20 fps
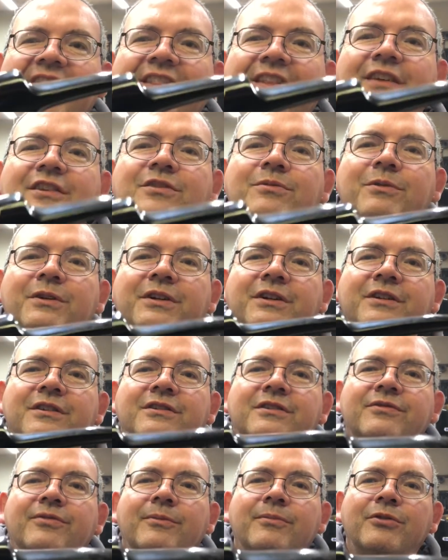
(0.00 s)
this one
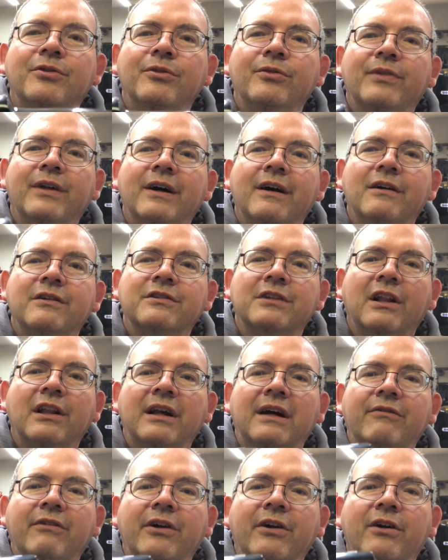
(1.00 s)
is from
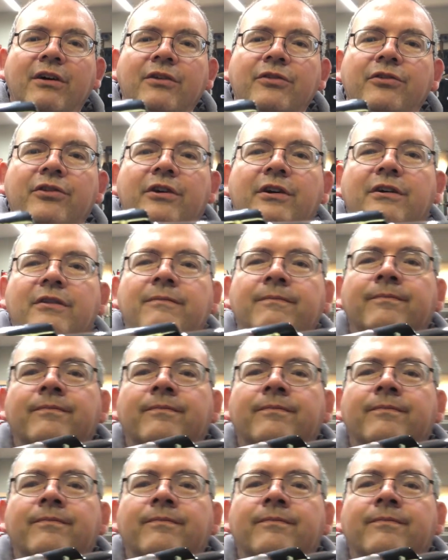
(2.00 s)
2011 also.